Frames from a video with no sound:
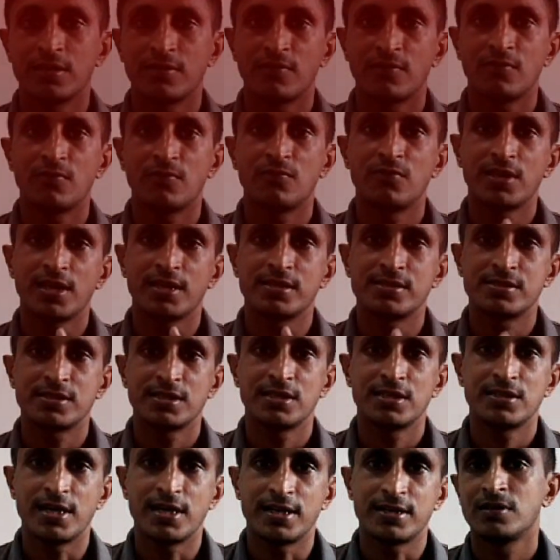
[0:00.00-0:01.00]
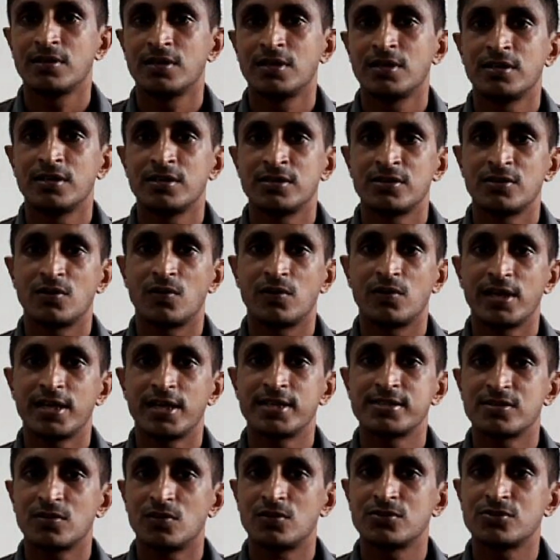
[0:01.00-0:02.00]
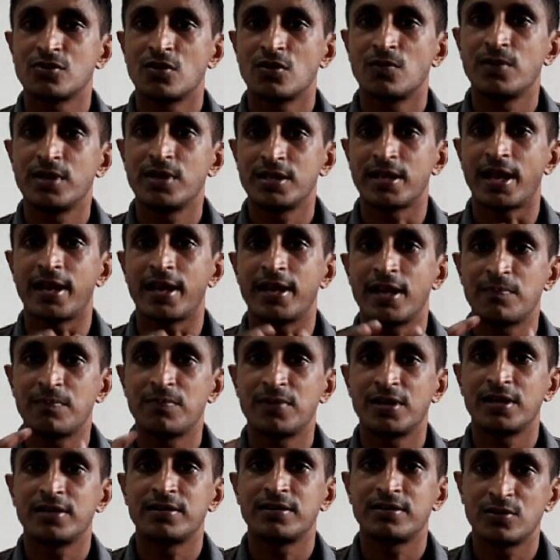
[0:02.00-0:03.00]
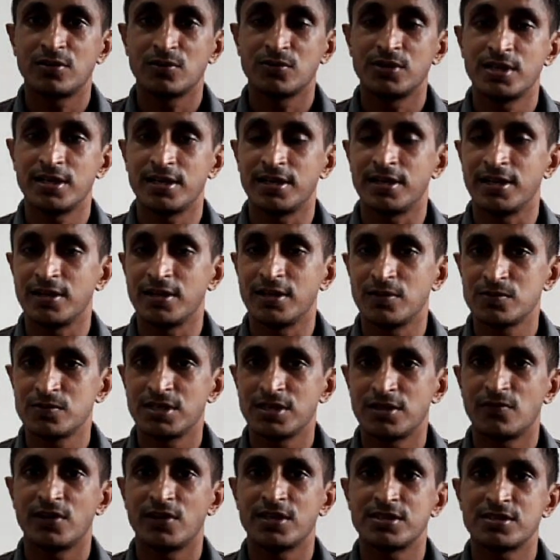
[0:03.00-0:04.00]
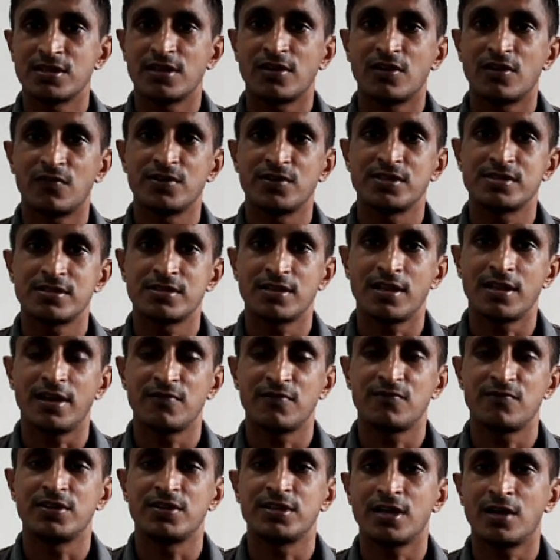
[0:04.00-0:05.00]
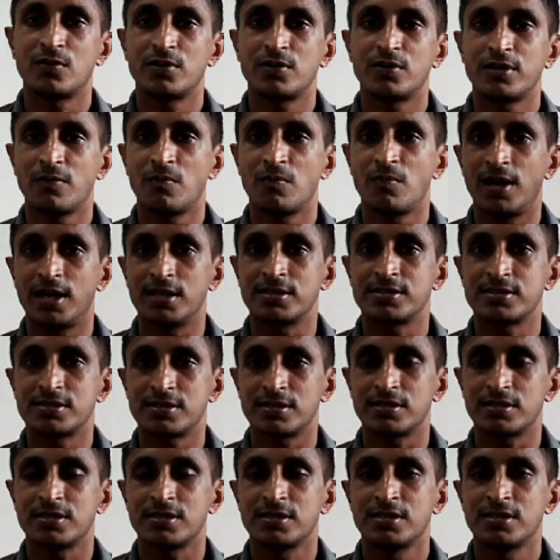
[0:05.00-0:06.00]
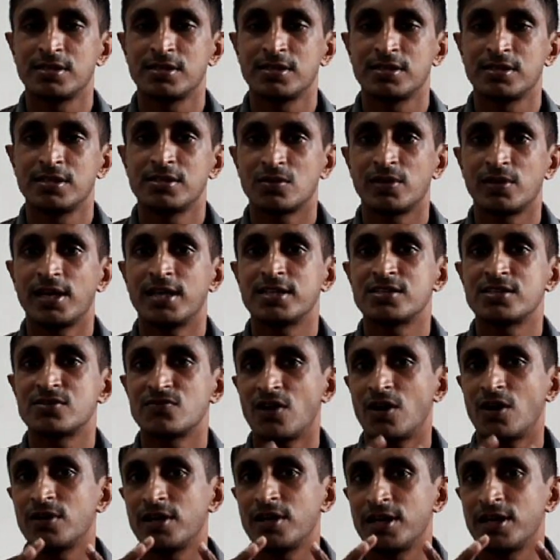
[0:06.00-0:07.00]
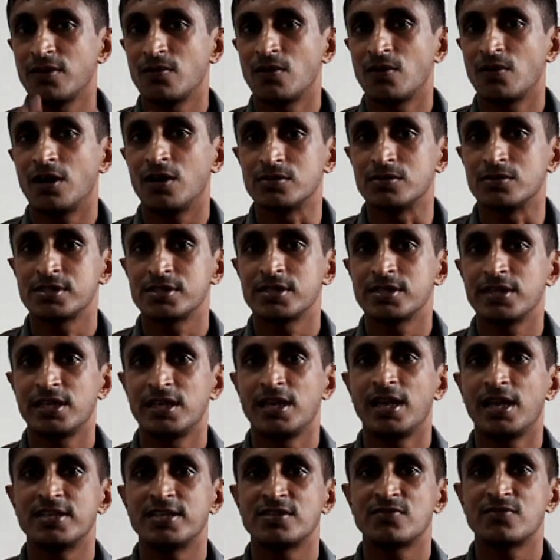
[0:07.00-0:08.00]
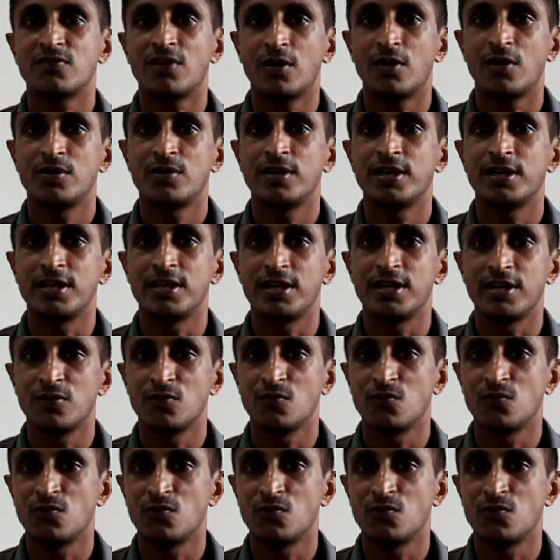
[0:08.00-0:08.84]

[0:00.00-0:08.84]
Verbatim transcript: We can see that Tony has also been adapted to the new situation of his life without a master. So he has found a new house. He has found a new